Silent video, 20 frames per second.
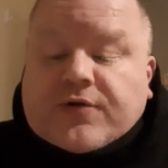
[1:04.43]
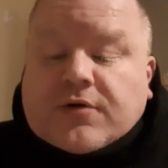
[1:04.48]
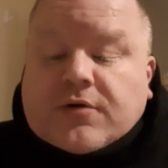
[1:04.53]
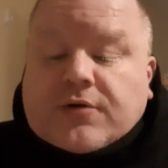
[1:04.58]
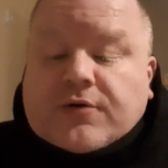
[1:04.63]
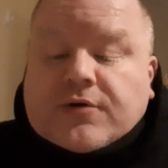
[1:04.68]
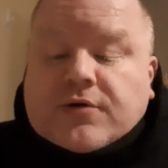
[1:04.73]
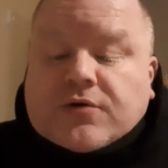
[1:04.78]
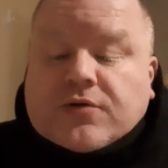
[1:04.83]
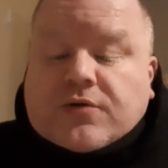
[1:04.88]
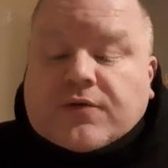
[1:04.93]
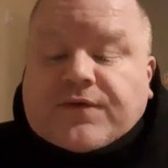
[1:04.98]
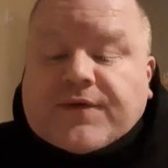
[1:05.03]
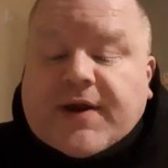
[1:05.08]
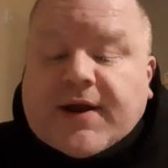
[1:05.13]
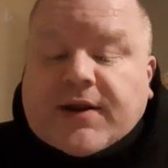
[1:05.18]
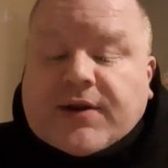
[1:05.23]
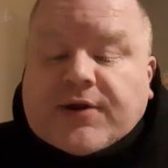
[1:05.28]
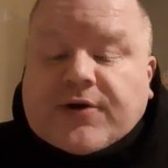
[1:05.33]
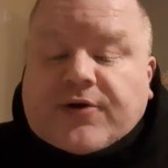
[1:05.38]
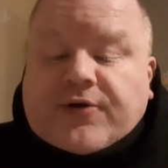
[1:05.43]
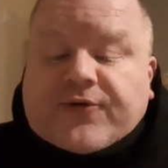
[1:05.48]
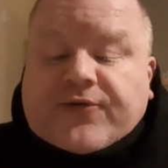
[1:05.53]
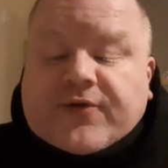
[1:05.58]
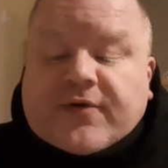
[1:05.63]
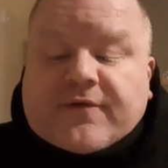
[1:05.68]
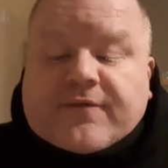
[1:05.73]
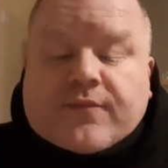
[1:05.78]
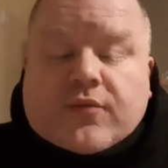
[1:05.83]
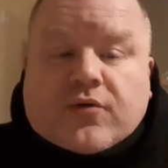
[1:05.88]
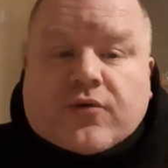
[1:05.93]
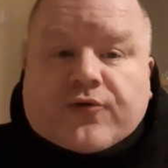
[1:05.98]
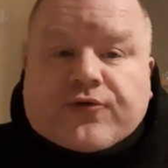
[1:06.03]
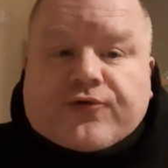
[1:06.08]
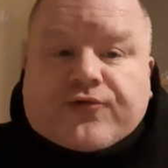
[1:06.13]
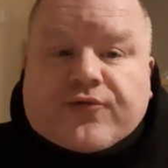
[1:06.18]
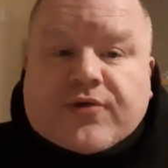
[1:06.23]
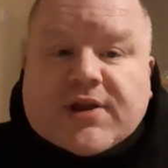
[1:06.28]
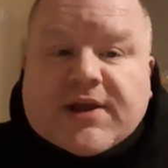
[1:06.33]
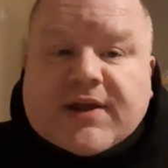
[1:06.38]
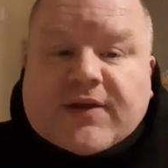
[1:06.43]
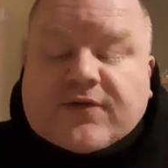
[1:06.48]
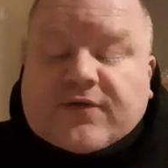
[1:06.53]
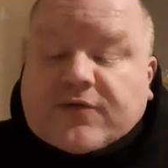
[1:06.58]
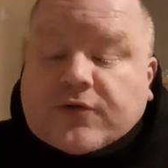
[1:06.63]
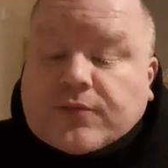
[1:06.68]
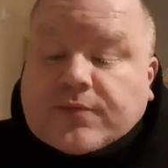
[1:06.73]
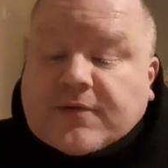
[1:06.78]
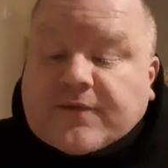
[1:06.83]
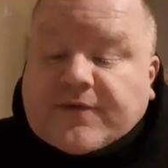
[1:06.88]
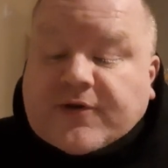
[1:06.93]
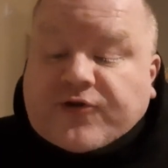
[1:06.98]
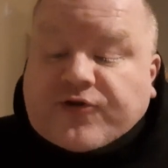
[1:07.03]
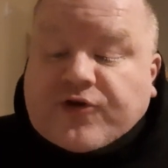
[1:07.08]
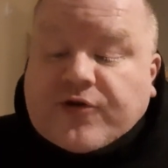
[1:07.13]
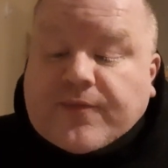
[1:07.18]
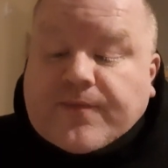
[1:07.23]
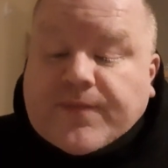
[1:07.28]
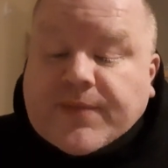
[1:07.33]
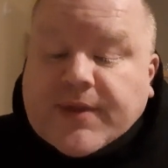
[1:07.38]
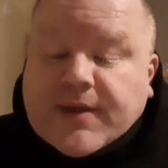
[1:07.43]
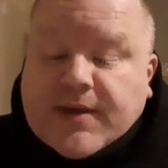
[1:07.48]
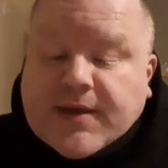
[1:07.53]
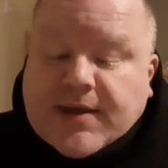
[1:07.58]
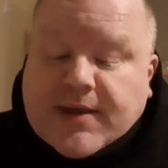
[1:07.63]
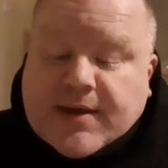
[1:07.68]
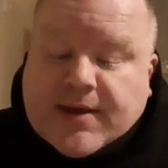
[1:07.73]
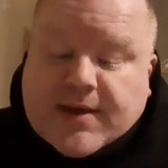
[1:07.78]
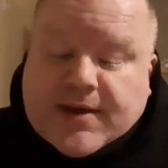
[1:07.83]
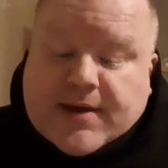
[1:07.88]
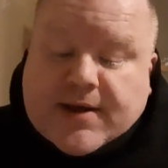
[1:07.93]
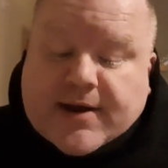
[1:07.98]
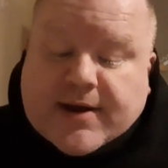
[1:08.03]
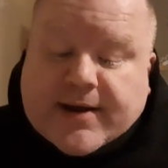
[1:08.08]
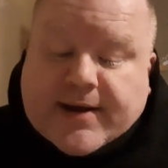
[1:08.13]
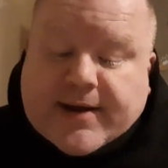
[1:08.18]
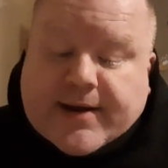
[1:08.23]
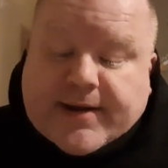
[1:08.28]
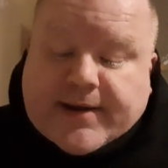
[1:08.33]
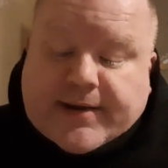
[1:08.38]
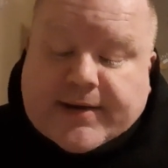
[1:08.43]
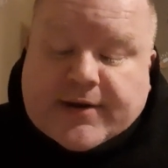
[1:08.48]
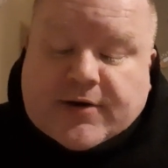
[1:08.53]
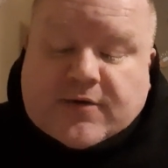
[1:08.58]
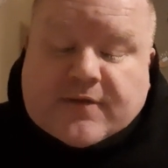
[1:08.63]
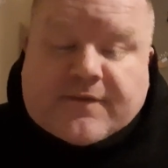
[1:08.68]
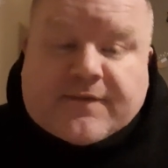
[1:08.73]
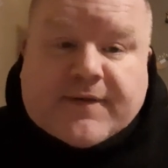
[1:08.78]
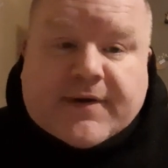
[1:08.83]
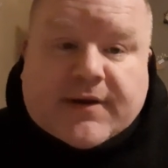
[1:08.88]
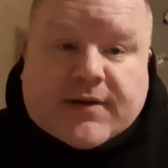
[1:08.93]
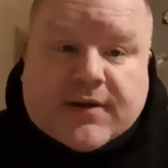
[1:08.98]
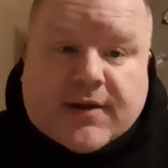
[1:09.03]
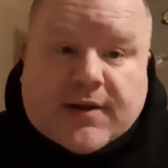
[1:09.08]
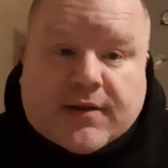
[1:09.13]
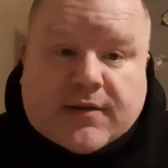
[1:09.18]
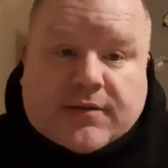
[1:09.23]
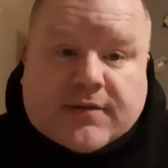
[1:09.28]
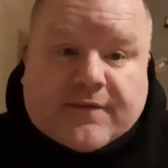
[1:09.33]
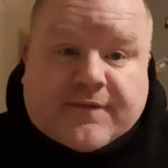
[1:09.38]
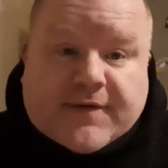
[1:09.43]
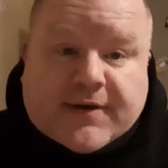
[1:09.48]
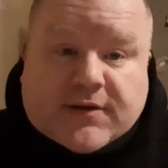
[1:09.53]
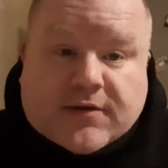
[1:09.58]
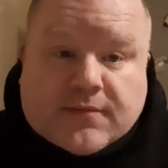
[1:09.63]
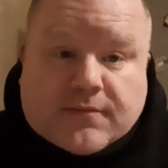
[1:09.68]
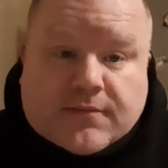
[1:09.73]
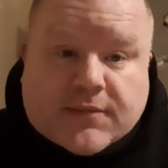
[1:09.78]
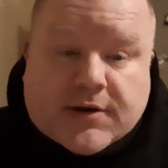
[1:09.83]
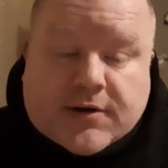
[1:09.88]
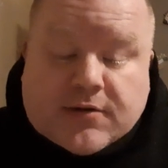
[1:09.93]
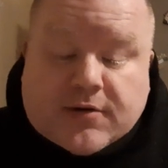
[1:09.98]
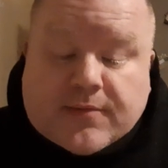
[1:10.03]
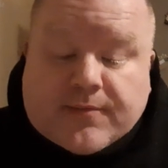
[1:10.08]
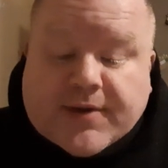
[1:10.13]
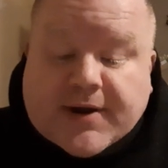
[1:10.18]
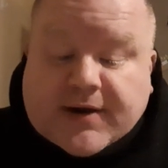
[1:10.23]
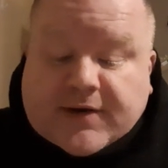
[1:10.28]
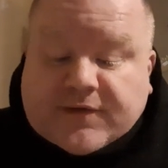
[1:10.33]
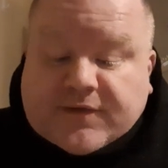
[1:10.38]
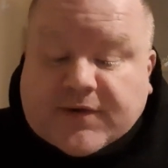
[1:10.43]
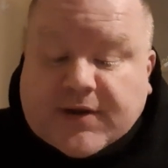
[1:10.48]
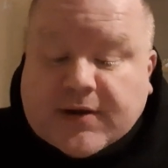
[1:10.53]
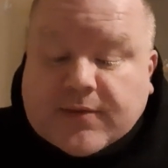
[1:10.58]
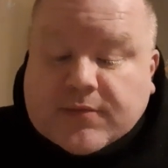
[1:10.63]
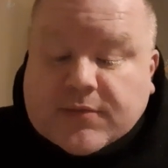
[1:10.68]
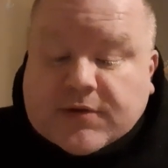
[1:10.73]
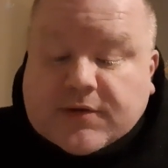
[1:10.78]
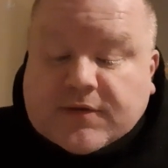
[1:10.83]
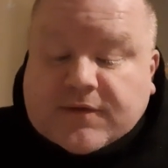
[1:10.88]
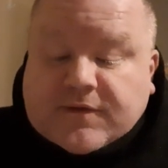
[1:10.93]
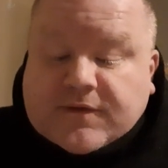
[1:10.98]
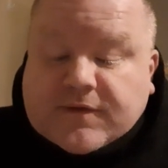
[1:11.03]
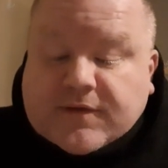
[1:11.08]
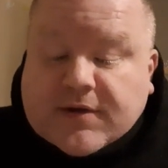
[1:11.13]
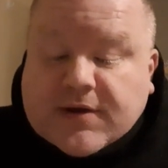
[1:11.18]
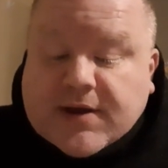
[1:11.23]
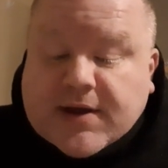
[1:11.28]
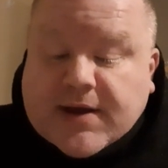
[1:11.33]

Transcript: to undergo 10 years of post-release supervision. The victim, in her impact statement,